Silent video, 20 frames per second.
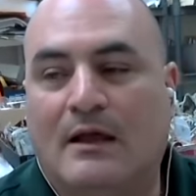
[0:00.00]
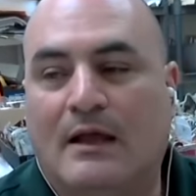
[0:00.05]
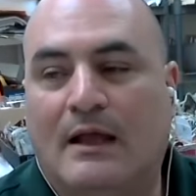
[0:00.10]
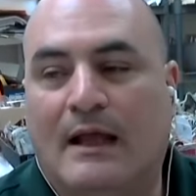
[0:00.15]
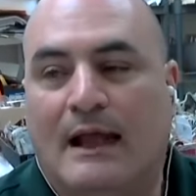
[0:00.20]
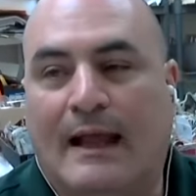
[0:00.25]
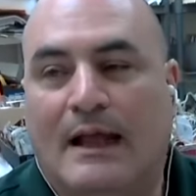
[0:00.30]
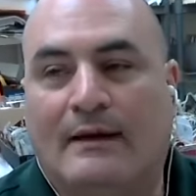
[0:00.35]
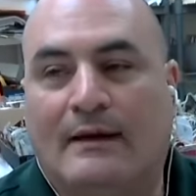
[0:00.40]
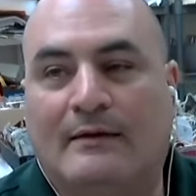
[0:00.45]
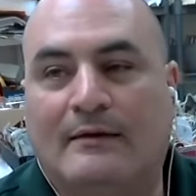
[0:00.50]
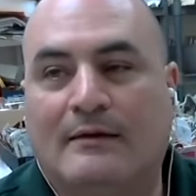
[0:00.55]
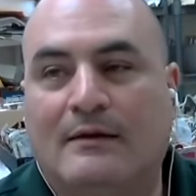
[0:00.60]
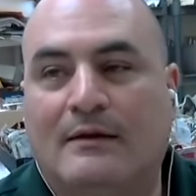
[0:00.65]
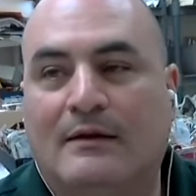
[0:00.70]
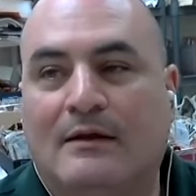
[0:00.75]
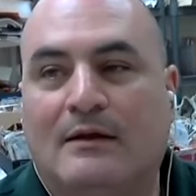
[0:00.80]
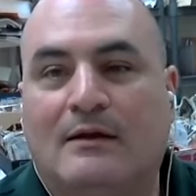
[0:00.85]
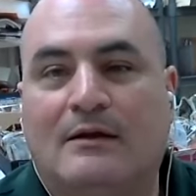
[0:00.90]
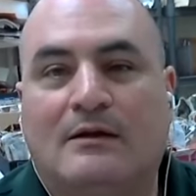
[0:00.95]
And
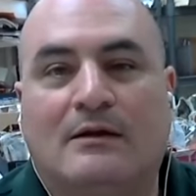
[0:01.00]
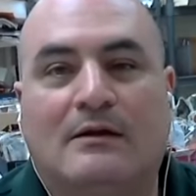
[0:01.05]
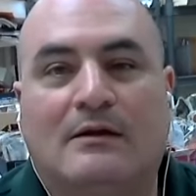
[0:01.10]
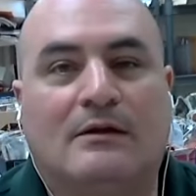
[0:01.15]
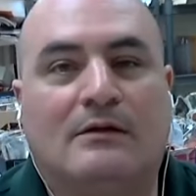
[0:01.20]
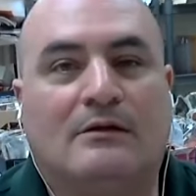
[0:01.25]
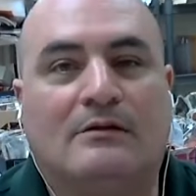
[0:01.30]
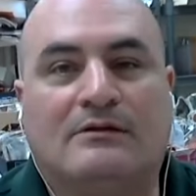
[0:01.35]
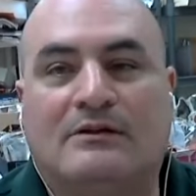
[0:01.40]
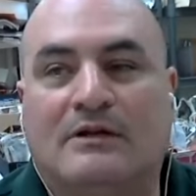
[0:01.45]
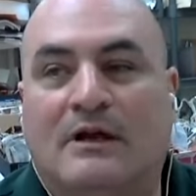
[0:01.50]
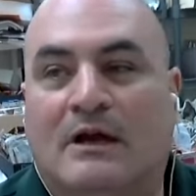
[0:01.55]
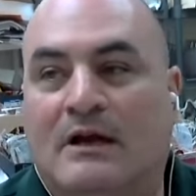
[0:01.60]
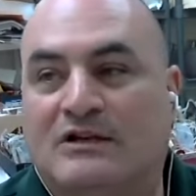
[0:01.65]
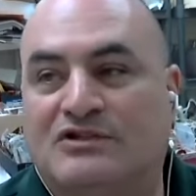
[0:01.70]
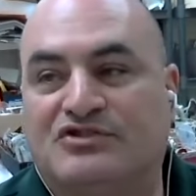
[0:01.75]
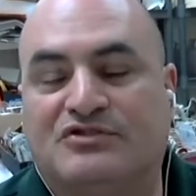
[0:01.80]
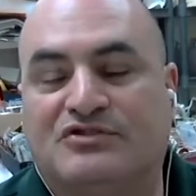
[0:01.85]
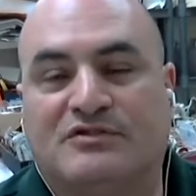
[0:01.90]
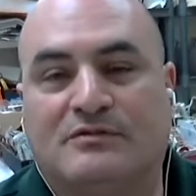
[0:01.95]

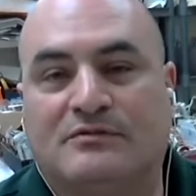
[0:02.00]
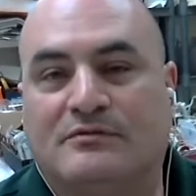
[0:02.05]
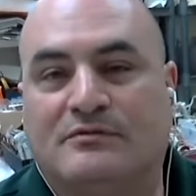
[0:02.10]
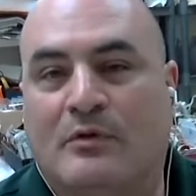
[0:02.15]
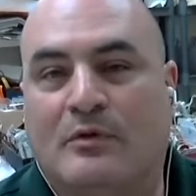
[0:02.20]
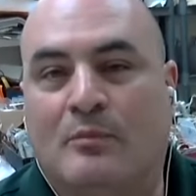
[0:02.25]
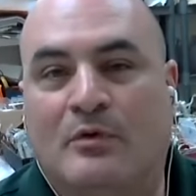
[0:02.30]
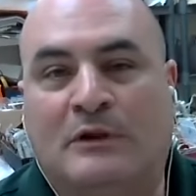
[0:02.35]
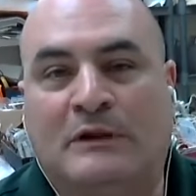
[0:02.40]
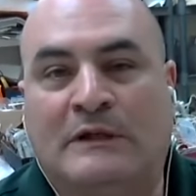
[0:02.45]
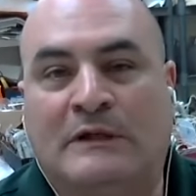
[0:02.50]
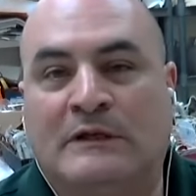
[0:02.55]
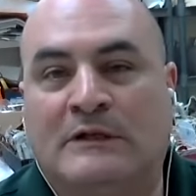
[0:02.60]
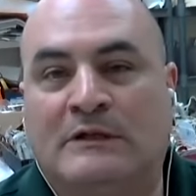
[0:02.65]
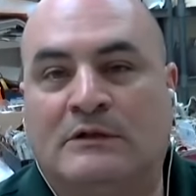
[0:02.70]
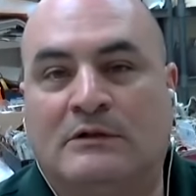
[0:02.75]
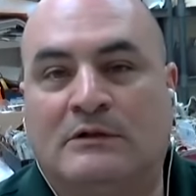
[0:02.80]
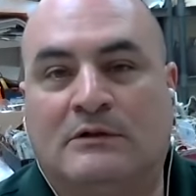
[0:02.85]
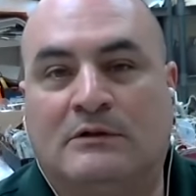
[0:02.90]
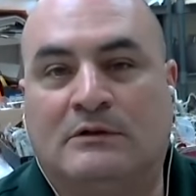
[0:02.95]
gosh, the
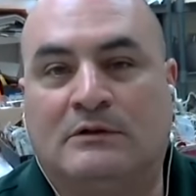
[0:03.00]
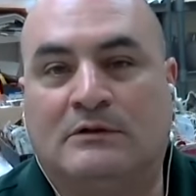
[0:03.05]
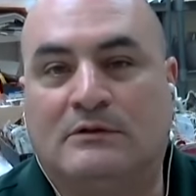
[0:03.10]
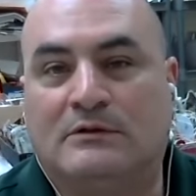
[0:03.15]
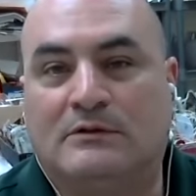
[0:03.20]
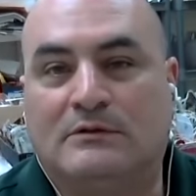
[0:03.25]
political